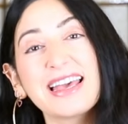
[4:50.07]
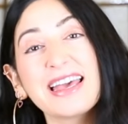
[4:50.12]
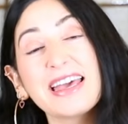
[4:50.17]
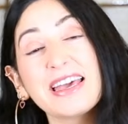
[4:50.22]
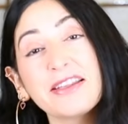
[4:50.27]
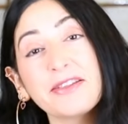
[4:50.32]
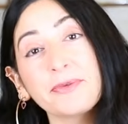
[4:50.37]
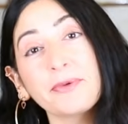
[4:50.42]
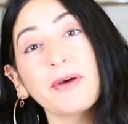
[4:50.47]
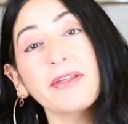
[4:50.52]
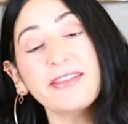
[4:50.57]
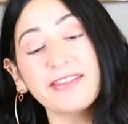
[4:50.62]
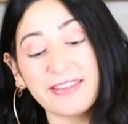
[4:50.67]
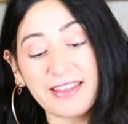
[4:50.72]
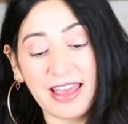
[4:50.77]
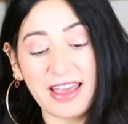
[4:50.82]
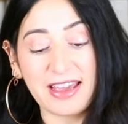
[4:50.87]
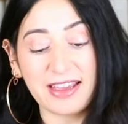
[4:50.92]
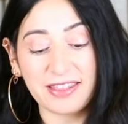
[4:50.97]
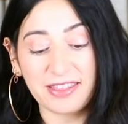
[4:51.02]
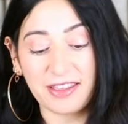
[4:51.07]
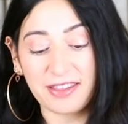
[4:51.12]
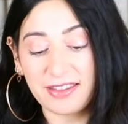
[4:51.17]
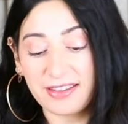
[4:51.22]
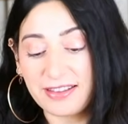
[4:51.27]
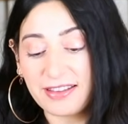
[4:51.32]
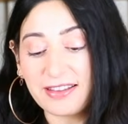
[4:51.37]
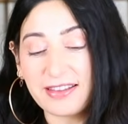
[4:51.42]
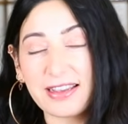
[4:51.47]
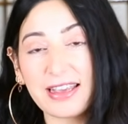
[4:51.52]
It's worth saying that
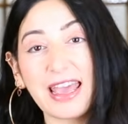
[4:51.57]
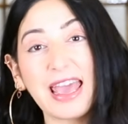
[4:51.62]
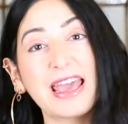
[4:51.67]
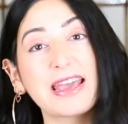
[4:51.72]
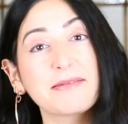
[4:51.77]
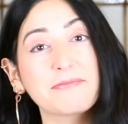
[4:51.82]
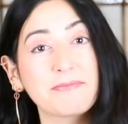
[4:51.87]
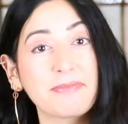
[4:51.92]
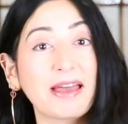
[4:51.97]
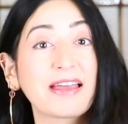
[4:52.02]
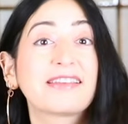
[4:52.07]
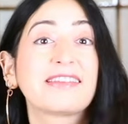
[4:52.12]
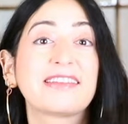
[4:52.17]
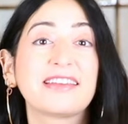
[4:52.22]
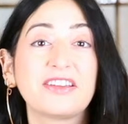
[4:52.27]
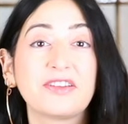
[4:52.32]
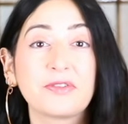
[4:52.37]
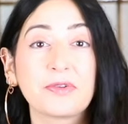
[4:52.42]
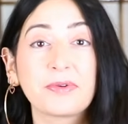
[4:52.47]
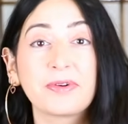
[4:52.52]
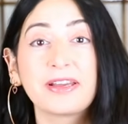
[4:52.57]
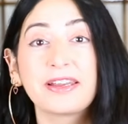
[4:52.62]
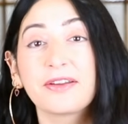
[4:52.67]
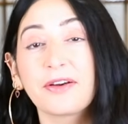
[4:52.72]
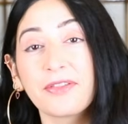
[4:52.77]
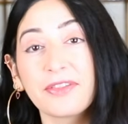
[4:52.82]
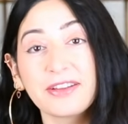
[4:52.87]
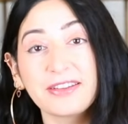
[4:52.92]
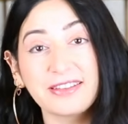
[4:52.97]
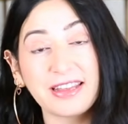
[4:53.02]
this is a cake best enjoyed
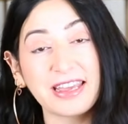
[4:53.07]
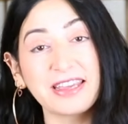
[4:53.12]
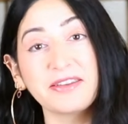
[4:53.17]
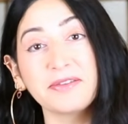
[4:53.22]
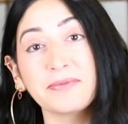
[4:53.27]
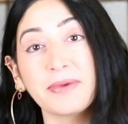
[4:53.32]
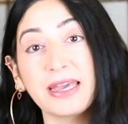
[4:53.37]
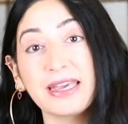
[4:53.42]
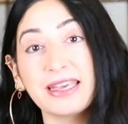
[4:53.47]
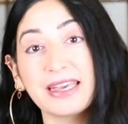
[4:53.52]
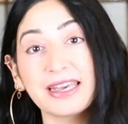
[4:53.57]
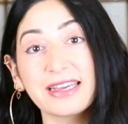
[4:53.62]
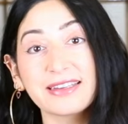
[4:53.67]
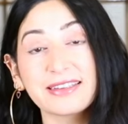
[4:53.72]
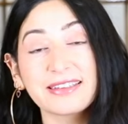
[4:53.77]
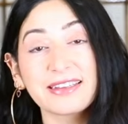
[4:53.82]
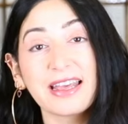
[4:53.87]
on the day you make it.